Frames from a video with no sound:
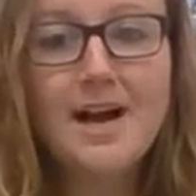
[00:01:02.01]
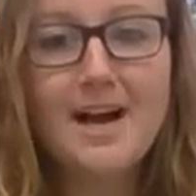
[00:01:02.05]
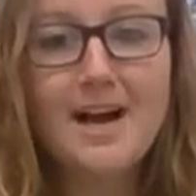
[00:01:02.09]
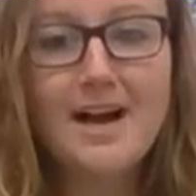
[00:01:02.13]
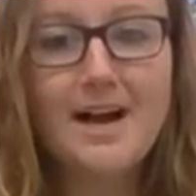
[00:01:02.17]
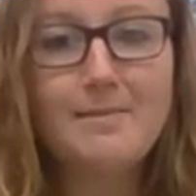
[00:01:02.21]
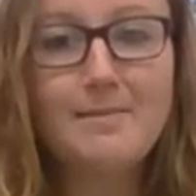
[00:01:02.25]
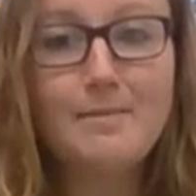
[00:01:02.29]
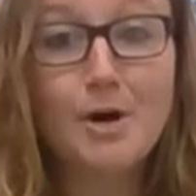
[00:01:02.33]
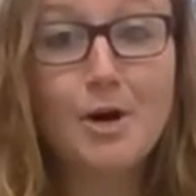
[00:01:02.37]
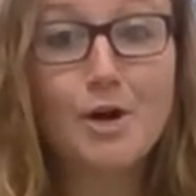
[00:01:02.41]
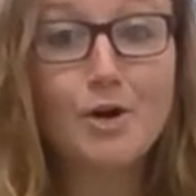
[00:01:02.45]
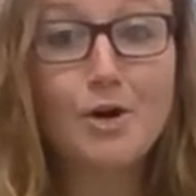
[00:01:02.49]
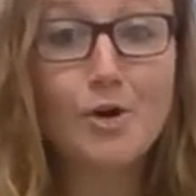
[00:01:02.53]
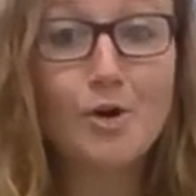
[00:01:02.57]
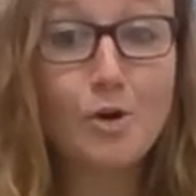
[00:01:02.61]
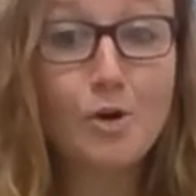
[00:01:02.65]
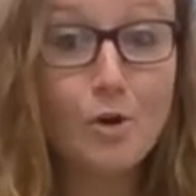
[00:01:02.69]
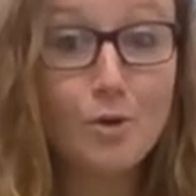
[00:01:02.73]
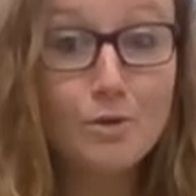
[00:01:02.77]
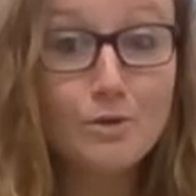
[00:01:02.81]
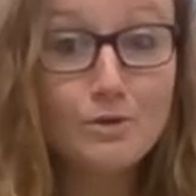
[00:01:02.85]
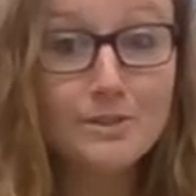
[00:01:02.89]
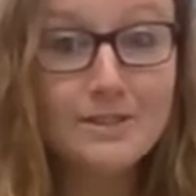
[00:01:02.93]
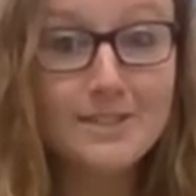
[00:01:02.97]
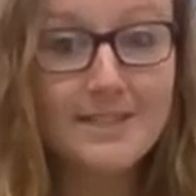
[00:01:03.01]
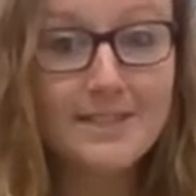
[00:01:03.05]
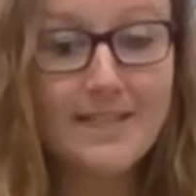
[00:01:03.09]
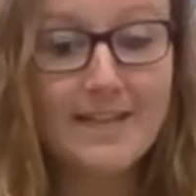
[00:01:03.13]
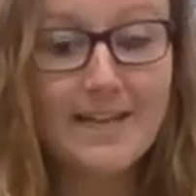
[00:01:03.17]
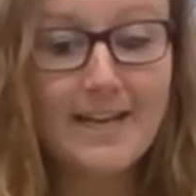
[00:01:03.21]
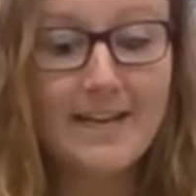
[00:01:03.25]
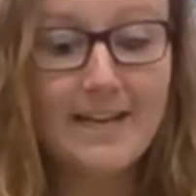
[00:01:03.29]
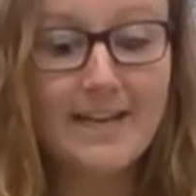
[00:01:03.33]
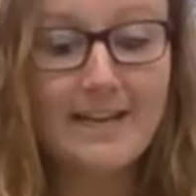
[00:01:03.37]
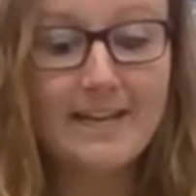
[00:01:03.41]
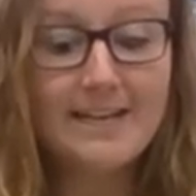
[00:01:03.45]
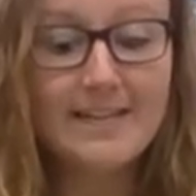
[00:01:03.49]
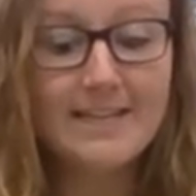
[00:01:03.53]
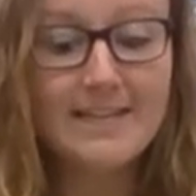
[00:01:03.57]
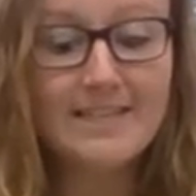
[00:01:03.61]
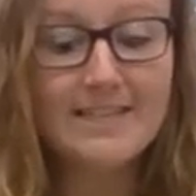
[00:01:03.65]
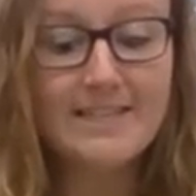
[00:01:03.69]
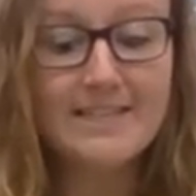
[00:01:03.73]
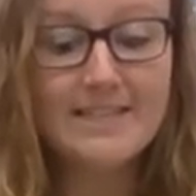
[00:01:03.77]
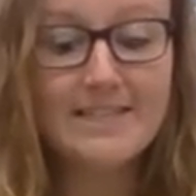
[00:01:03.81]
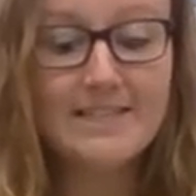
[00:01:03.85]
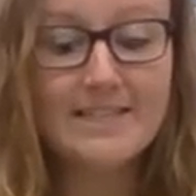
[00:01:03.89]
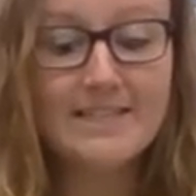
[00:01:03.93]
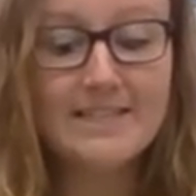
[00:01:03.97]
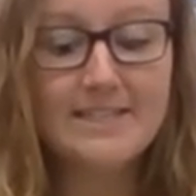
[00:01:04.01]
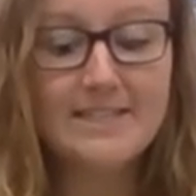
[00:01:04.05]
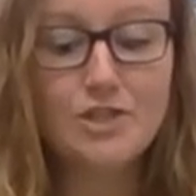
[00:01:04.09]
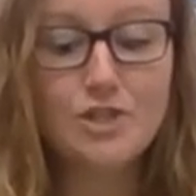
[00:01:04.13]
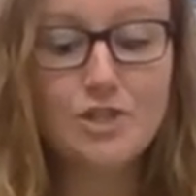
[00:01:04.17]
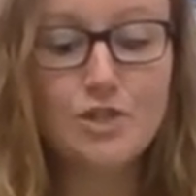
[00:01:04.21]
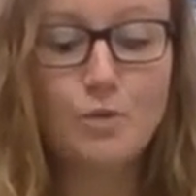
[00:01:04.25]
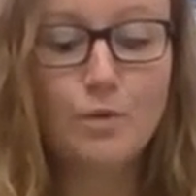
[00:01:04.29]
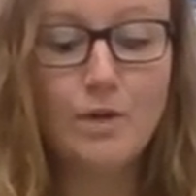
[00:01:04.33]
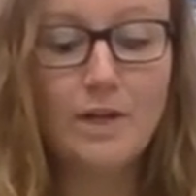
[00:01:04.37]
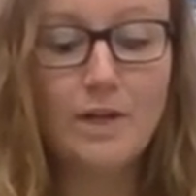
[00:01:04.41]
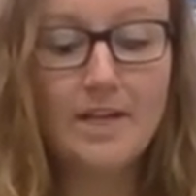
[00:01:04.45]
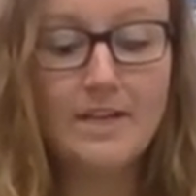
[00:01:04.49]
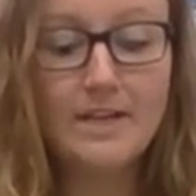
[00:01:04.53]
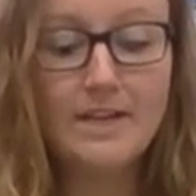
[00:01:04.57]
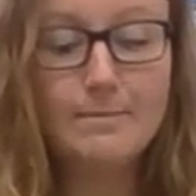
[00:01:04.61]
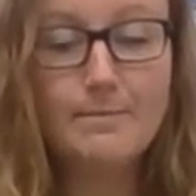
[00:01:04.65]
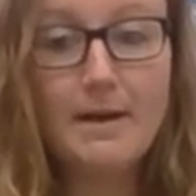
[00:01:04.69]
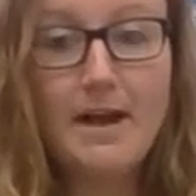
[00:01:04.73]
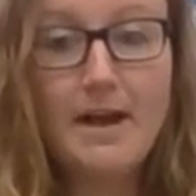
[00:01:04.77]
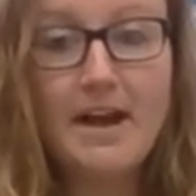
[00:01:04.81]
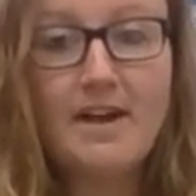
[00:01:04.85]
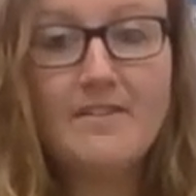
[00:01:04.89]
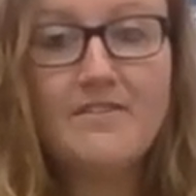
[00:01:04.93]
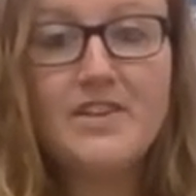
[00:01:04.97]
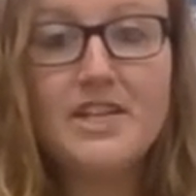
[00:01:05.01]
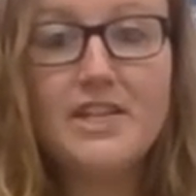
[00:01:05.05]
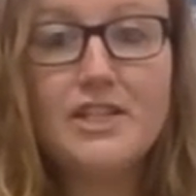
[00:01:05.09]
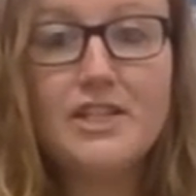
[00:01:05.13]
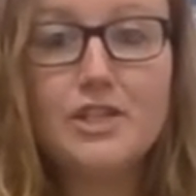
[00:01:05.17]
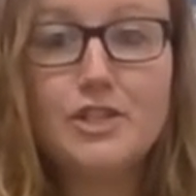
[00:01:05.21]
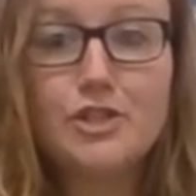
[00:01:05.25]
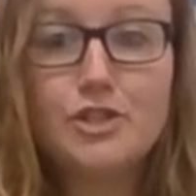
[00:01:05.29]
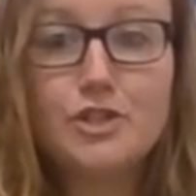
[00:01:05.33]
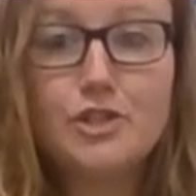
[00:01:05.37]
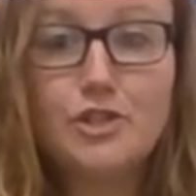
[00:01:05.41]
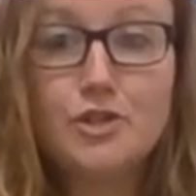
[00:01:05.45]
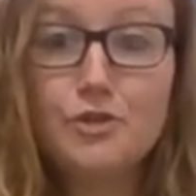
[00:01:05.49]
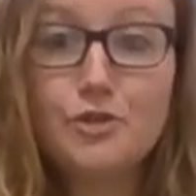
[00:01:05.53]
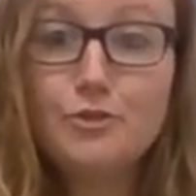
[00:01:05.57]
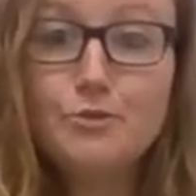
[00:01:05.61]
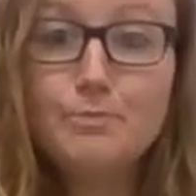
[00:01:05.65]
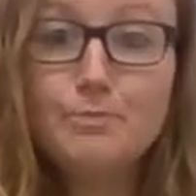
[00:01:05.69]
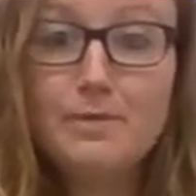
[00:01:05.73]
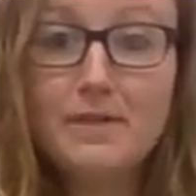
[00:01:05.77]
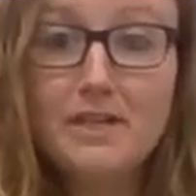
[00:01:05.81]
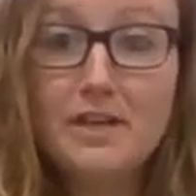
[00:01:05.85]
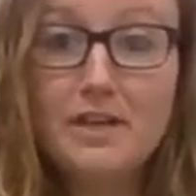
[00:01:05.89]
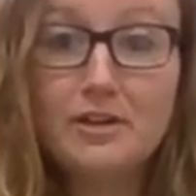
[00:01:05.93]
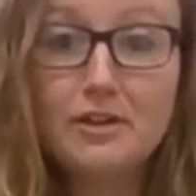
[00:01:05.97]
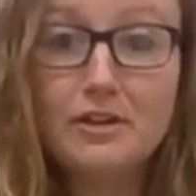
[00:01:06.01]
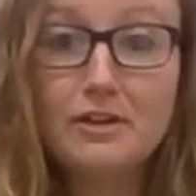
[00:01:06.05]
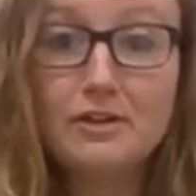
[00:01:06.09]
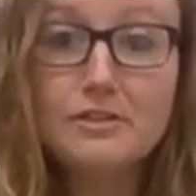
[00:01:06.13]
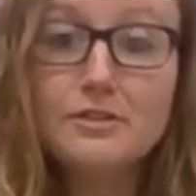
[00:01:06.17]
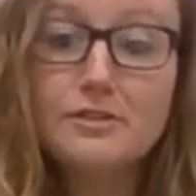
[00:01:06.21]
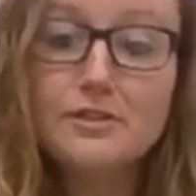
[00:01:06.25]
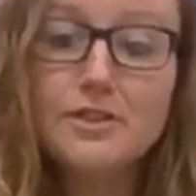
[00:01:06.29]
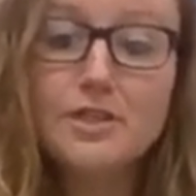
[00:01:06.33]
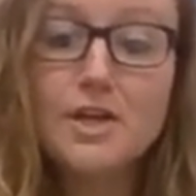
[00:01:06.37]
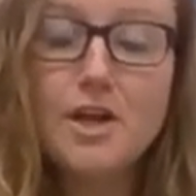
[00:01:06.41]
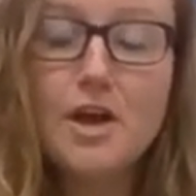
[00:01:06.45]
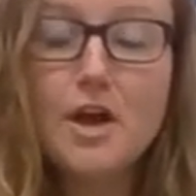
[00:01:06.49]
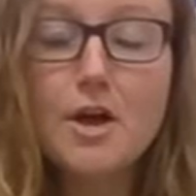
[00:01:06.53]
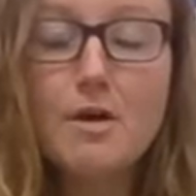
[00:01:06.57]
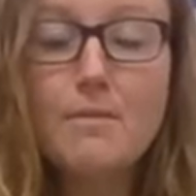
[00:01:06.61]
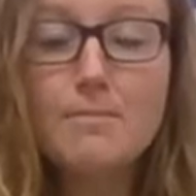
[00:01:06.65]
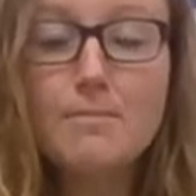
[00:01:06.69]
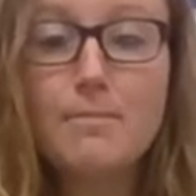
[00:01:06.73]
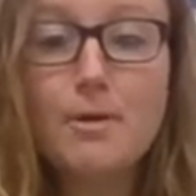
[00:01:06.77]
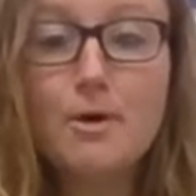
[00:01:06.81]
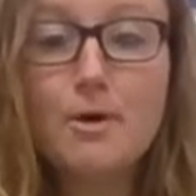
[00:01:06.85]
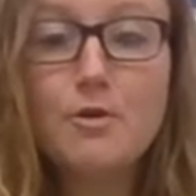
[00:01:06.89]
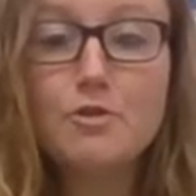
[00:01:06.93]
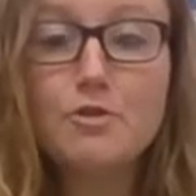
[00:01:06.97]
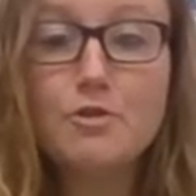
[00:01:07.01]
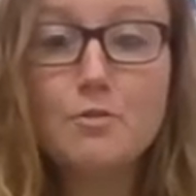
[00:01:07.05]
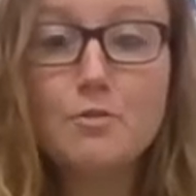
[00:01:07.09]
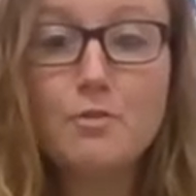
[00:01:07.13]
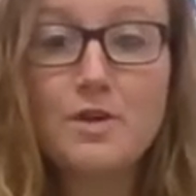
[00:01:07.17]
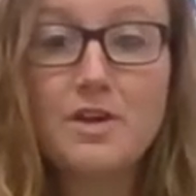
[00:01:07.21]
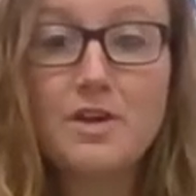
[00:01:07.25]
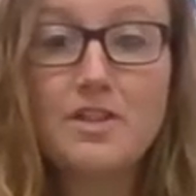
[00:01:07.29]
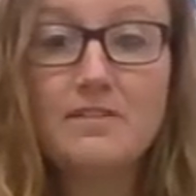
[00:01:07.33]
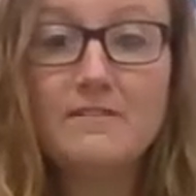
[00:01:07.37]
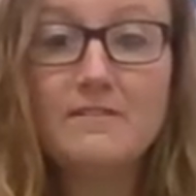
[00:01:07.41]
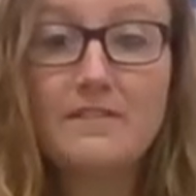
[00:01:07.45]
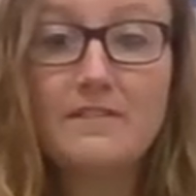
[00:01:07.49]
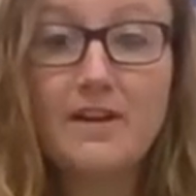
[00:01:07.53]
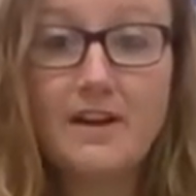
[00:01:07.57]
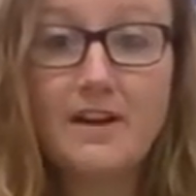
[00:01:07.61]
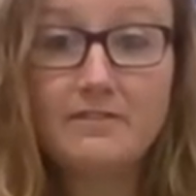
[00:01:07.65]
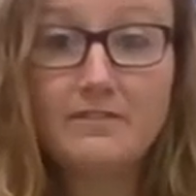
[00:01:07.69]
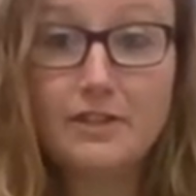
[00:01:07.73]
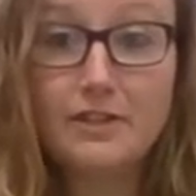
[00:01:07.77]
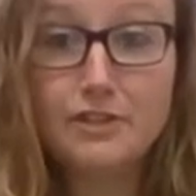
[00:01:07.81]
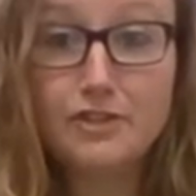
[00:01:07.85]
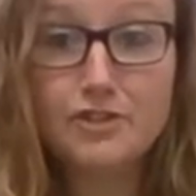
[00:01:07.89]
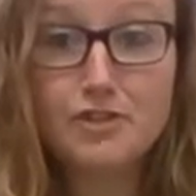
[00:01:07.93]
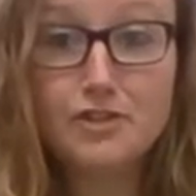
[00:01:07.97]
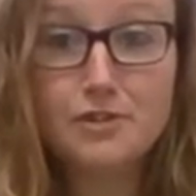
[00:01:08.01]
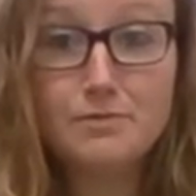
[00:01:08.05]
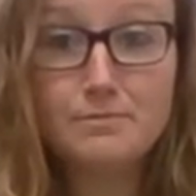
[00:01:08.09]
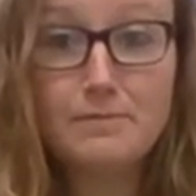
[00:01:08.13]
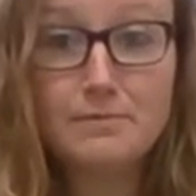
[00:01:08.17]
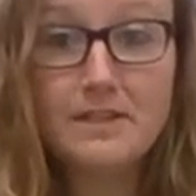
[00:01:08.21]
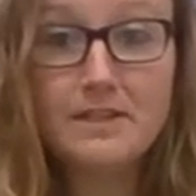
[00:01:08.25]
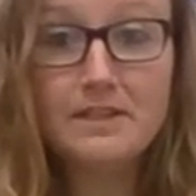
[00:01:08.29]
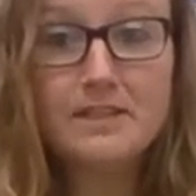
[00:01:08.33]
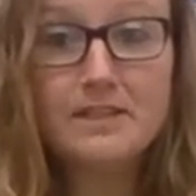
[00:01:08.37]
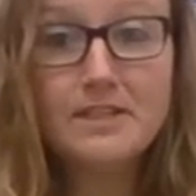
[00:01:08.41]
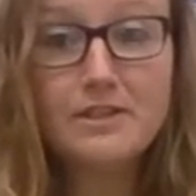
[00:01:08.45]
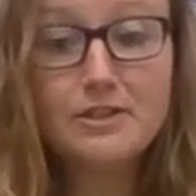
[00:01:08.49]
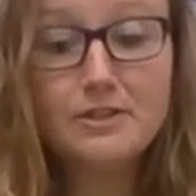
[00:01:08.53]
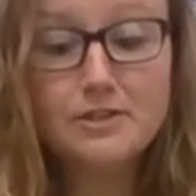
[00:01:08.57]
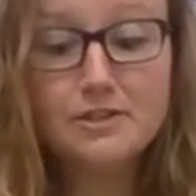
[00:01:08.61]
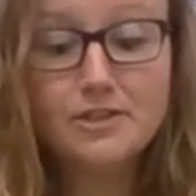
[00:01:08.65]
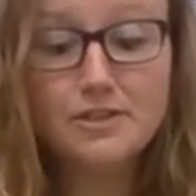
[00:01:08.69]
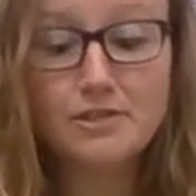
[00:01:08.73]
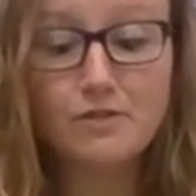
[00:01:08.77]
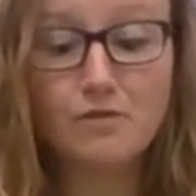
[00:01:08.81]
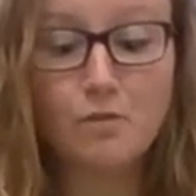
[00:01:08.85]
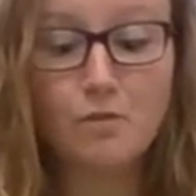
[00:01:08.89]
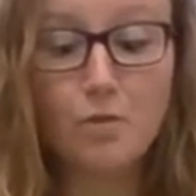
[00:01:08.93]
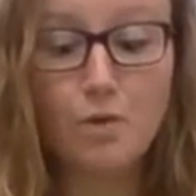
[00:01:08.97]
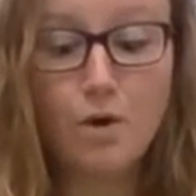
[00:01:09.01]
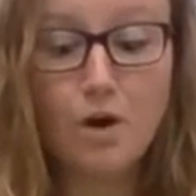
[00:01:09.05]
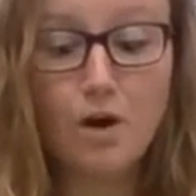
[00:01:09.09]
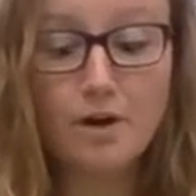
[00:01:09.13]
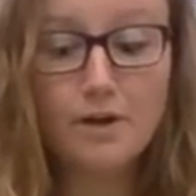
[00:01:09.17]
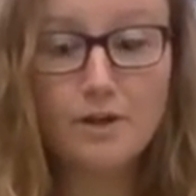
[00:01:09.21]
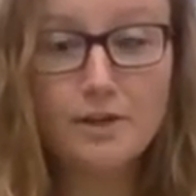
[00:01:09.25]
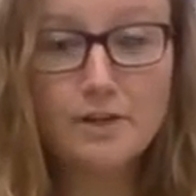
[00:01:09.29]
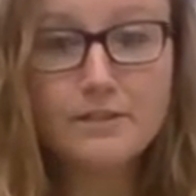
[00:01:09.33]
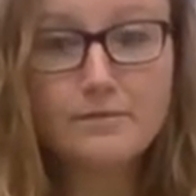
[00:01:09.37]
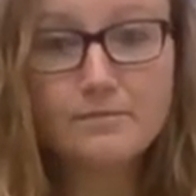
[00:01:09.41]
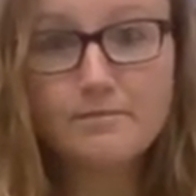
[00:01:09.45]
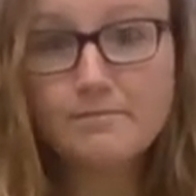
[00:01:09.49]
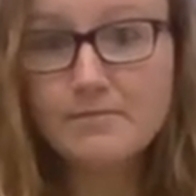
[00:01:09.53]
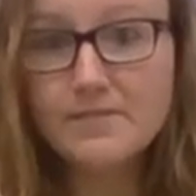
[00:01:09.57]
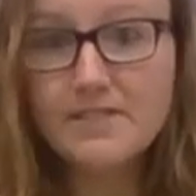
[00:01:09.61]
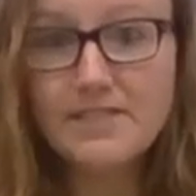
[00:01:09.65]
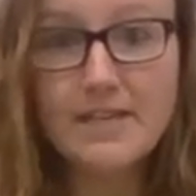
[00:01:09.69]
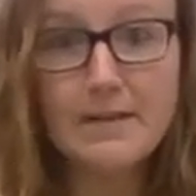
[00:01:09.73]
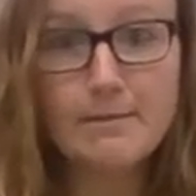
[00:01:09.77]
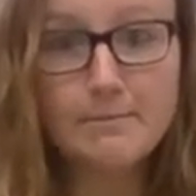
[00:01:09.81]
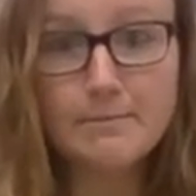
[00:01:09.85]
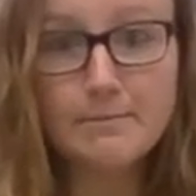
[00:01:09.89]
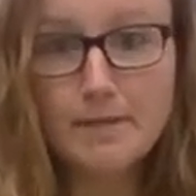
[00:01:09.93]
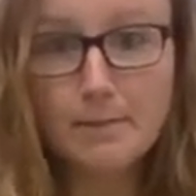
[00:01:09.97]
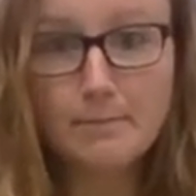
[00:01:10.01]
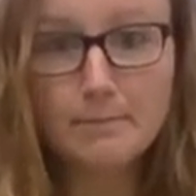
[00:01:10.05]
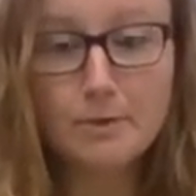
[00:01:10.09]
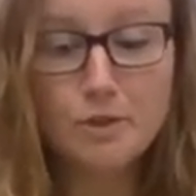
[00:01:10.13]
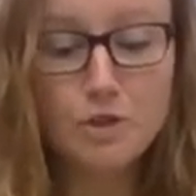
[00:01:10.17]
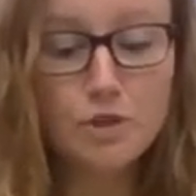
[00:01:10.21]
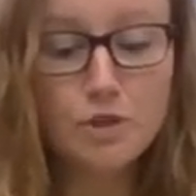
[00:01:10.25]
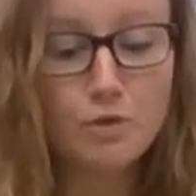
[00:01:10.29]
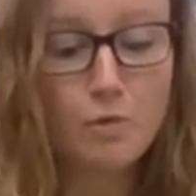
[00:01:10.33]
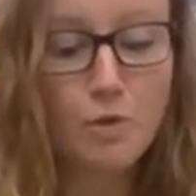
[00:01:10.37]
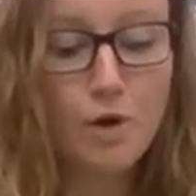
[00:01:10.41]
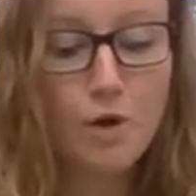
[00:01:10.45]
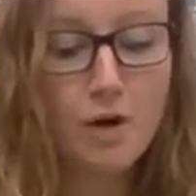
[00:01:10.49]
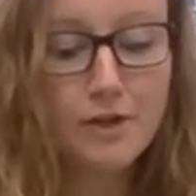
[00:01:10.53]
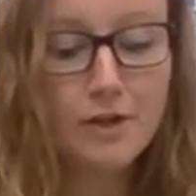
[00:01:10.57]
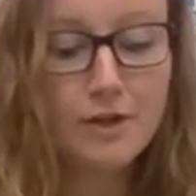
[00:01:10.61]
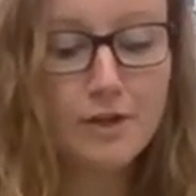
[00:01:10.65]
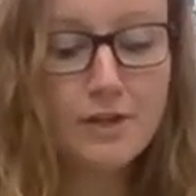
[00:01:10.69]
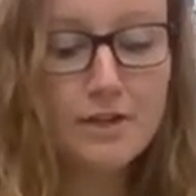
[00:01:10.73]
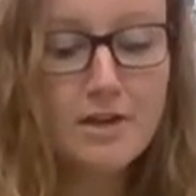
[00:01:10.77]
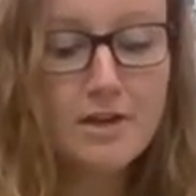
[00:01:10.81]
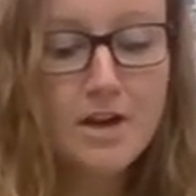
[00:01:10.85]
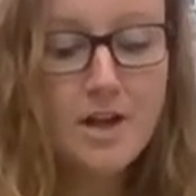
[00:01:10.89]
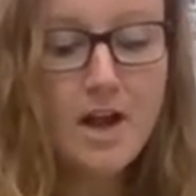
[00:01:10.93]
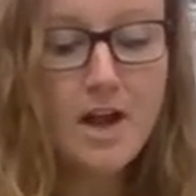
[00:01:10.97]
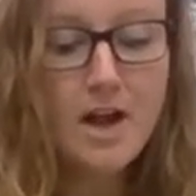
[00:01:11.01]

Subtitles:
Our goal today is you will end up having 2 beakers, both with 500 milliliters of water, same temperature water.